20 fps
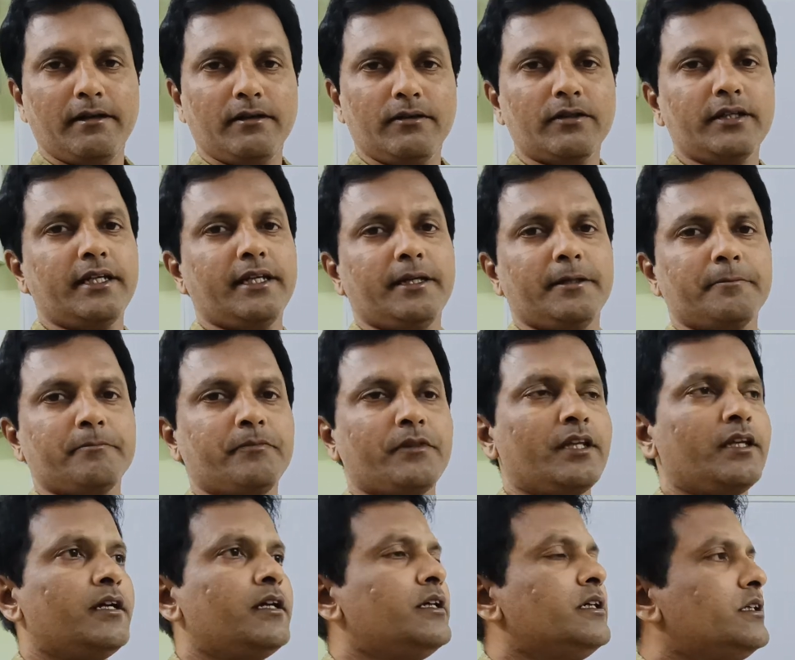Okay,
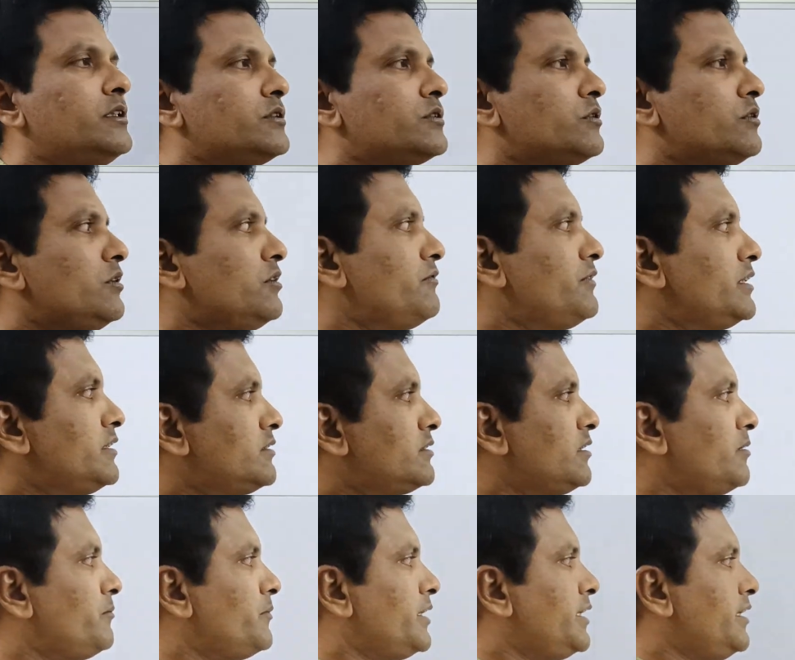so with
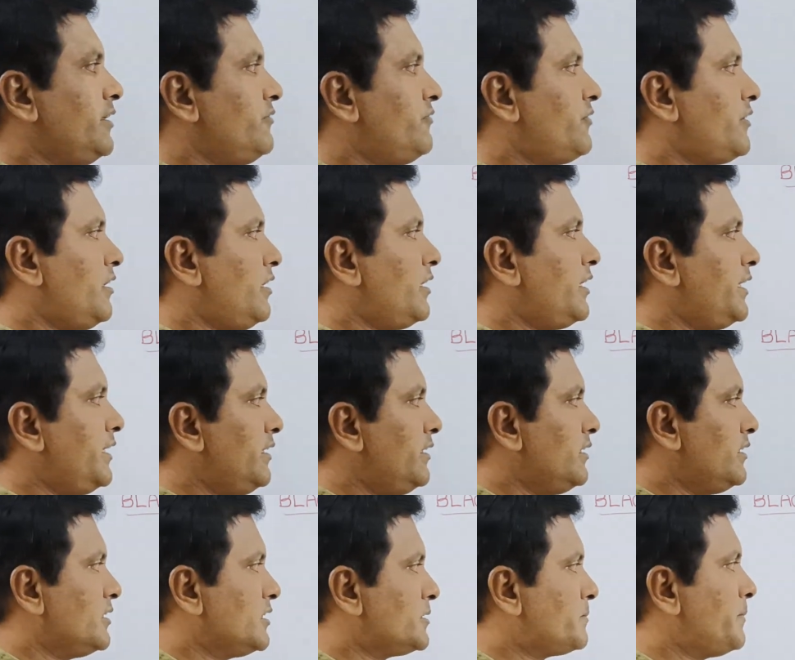some
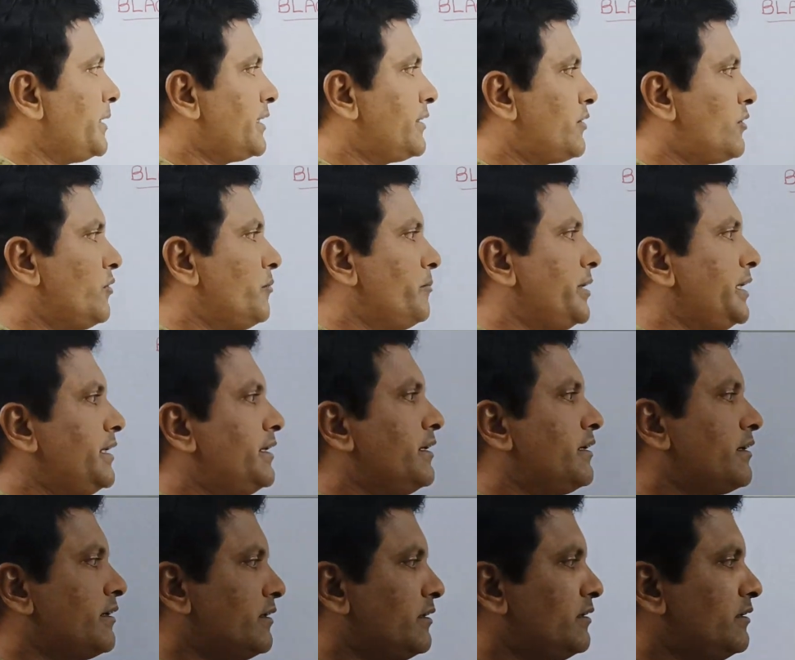infrared
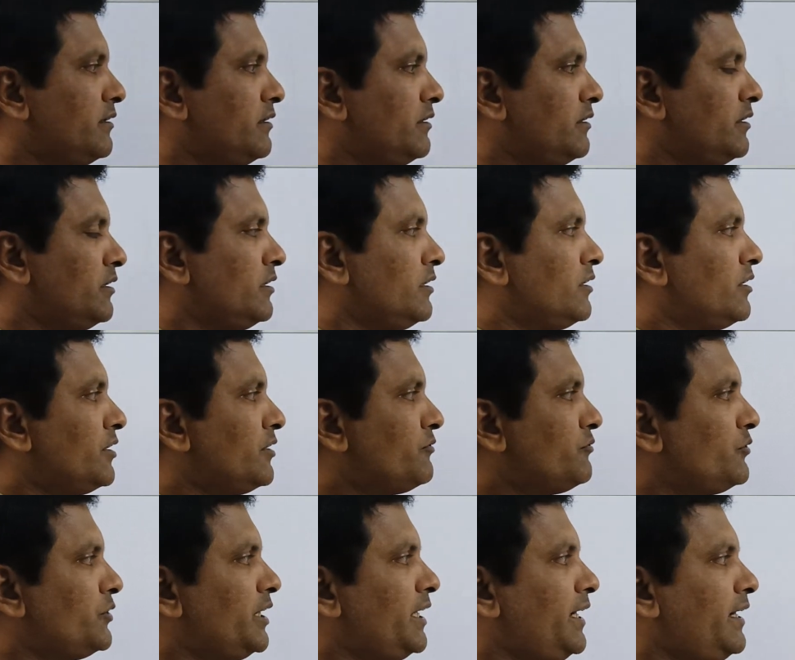spectrometer, if
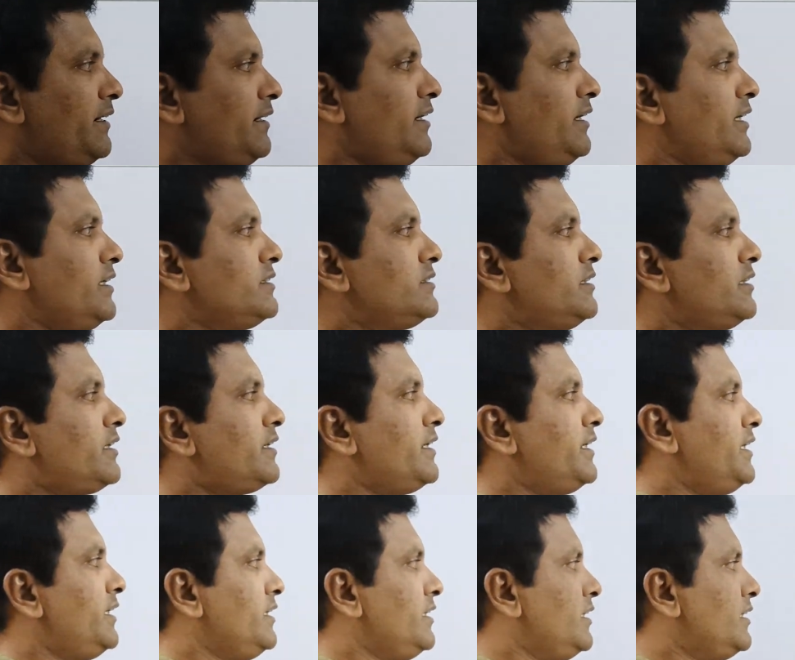we analyze the
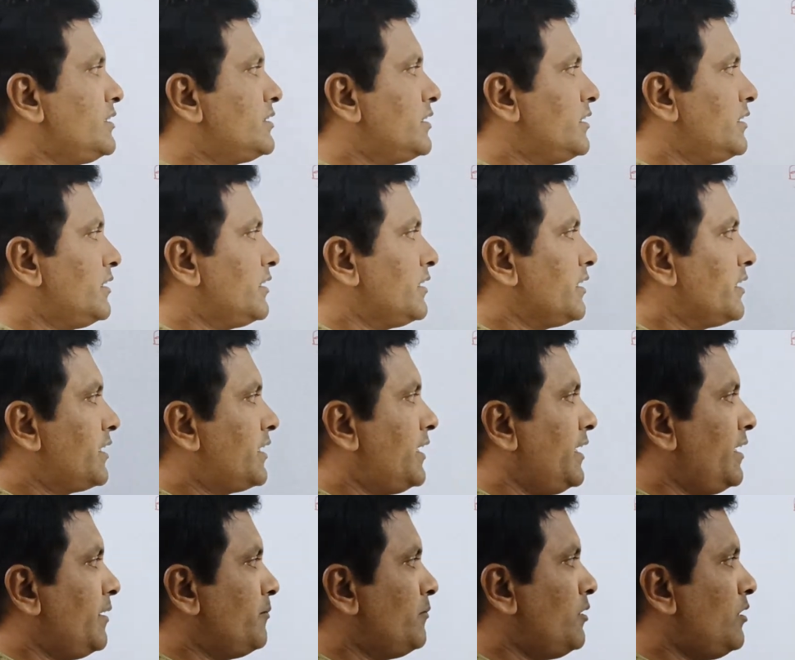radiation
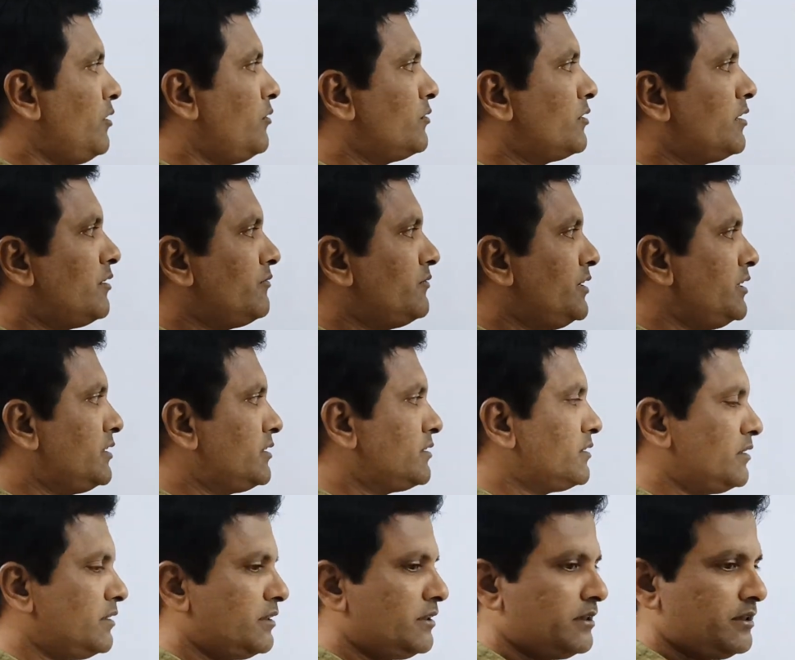came out of
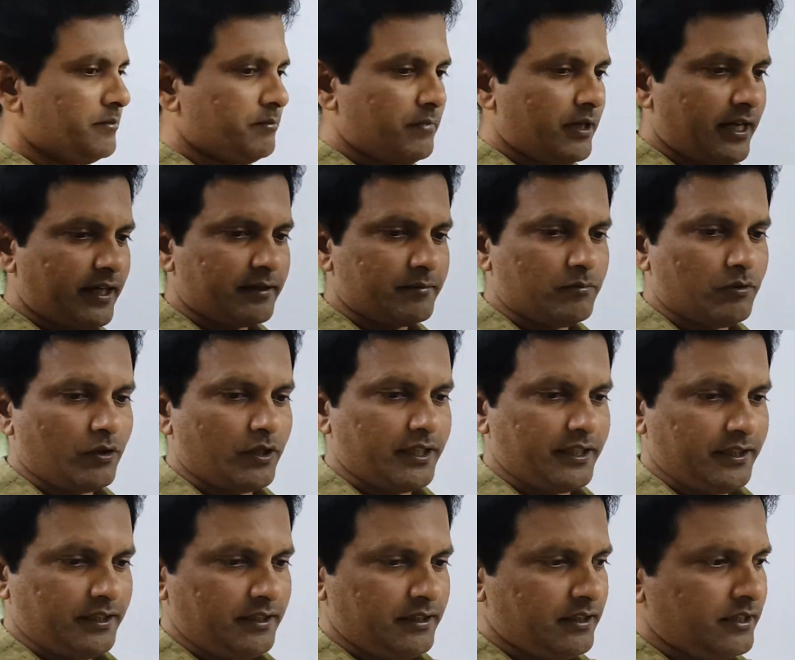this black
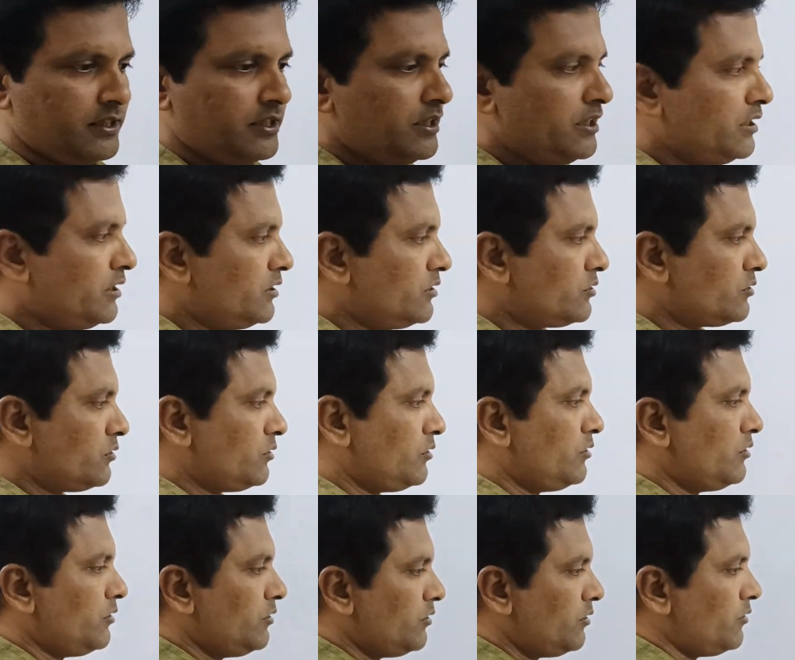body,
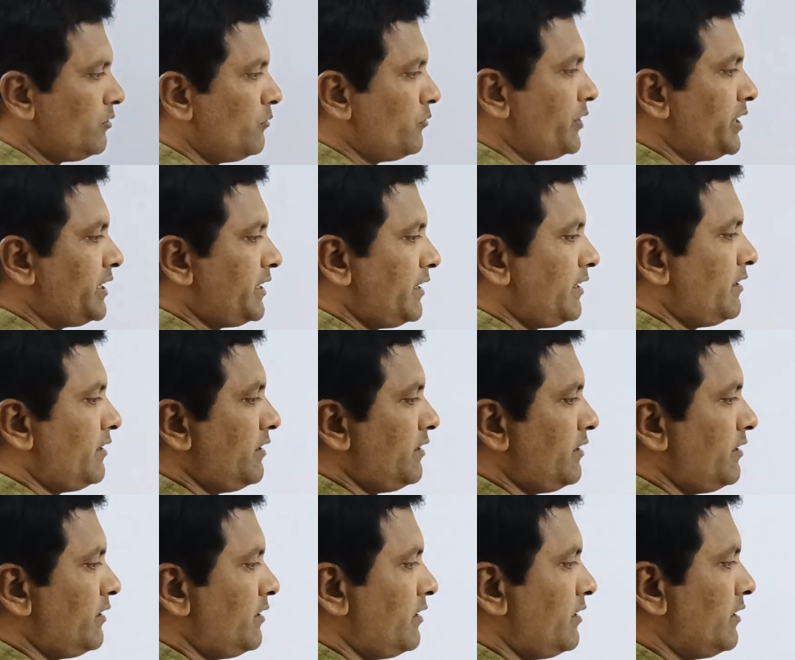so we
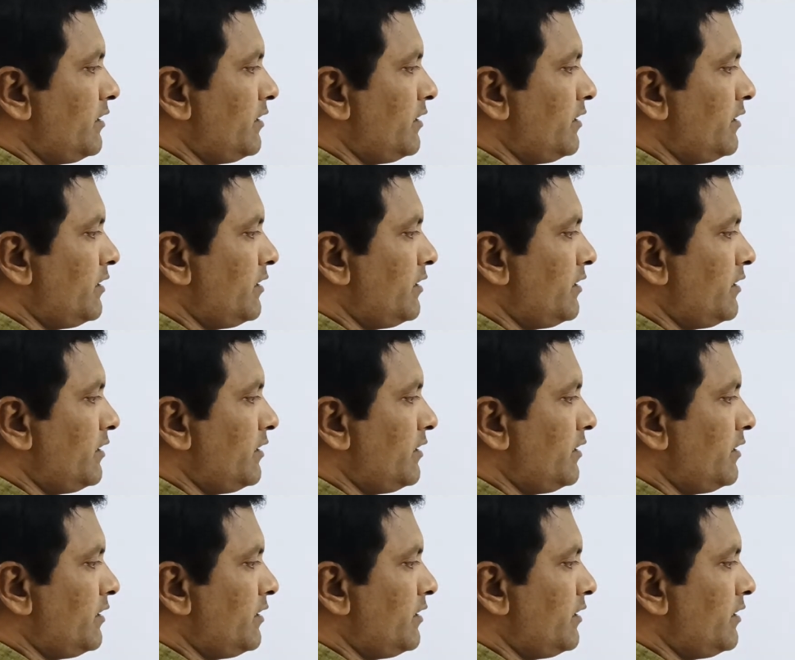can